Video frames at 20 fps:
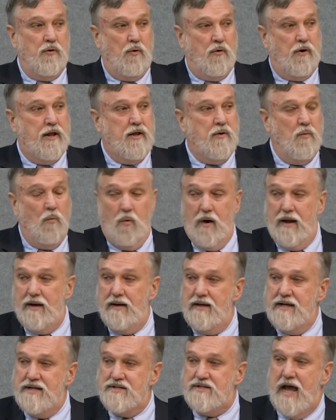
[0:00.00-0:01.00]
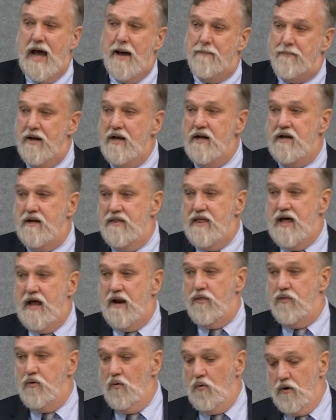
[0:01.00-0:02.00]
authority, what is happening to
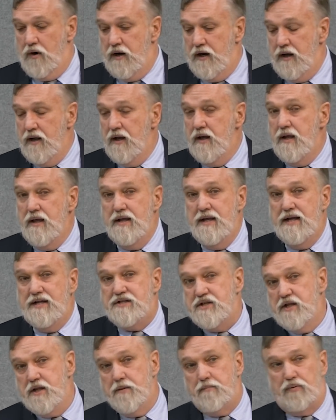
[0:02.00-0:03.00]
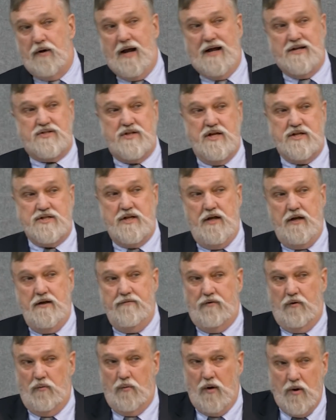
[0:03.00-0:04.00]
that authority? It's in the process
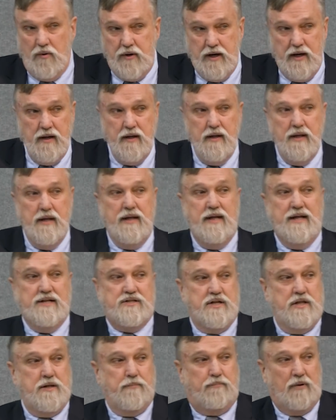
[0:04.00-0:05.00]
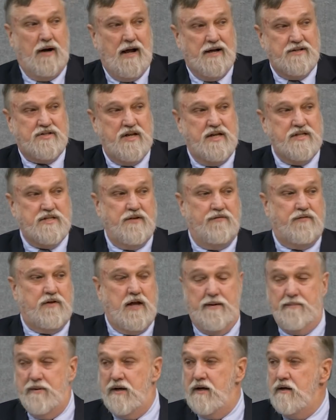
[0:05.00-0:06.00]
of eroding, it's in the process of
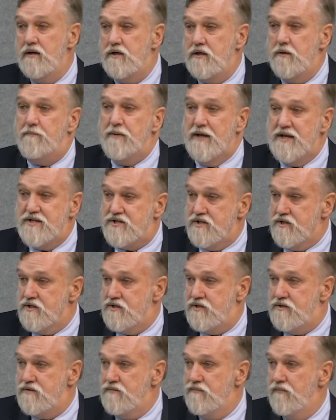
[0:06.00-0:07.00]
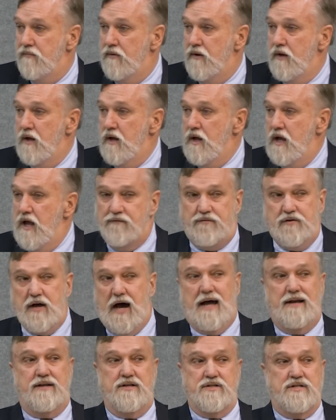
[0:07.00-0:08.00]
coming to pieces. If
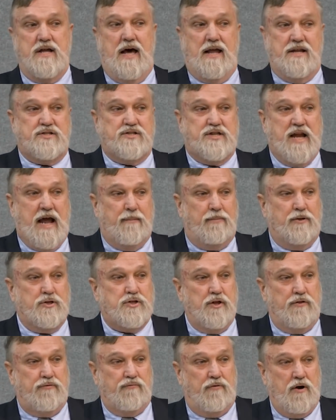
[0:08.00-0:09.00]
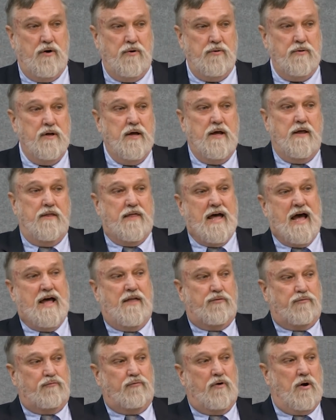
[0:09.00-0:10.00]
God does not establish a throne,
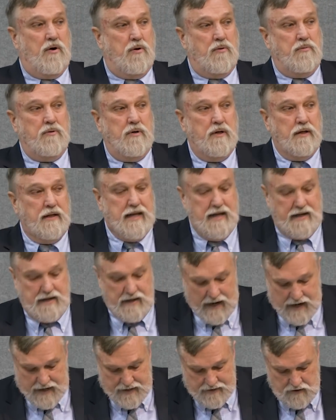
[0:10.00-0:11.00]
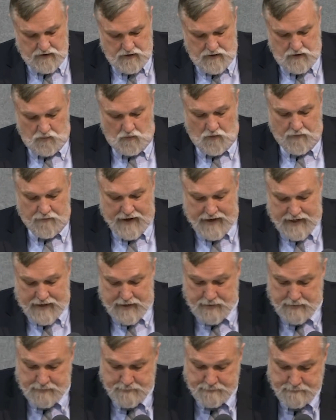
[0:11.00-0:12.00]
that throne cannot
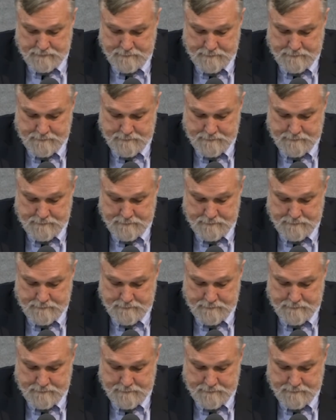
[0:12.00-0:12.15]
remain.